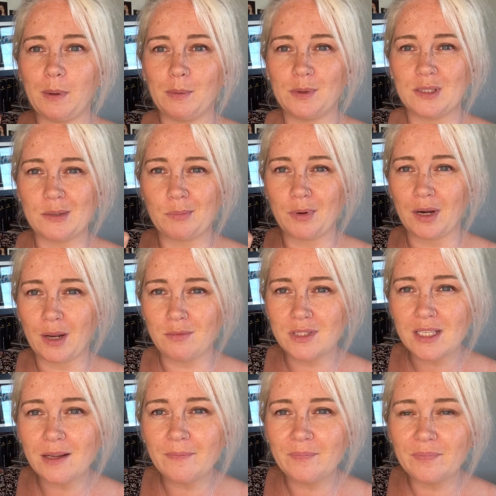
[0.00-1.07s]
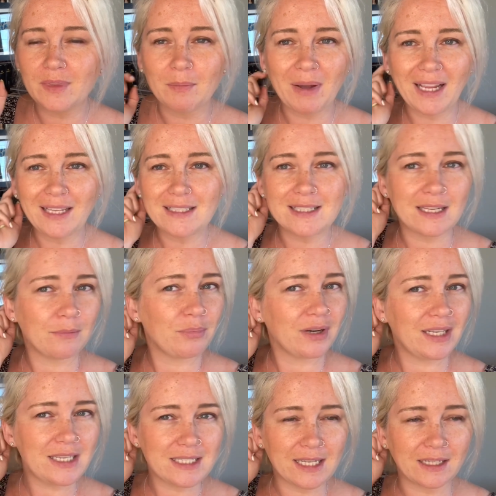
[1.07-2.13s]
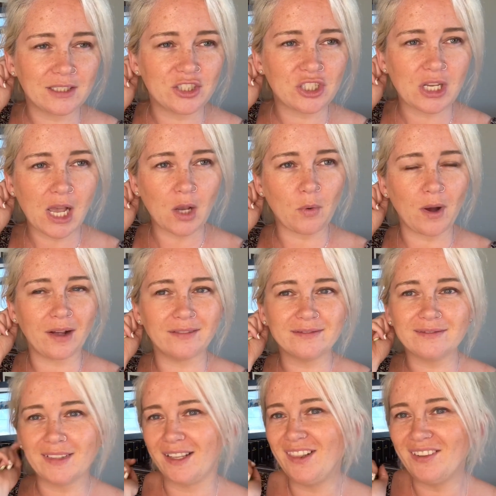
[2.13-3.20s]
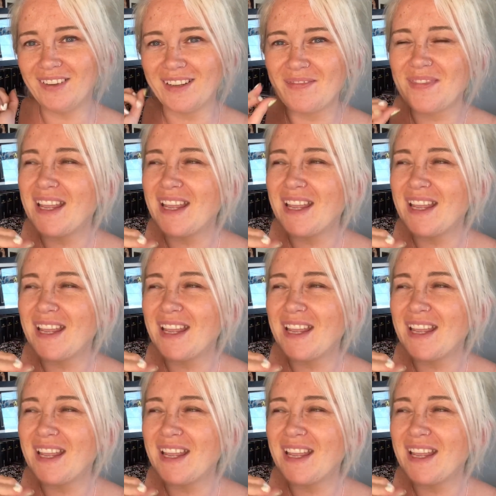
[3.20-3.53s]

able to pronounce it. But I can say it pretty easy, Chautauqua. I love it.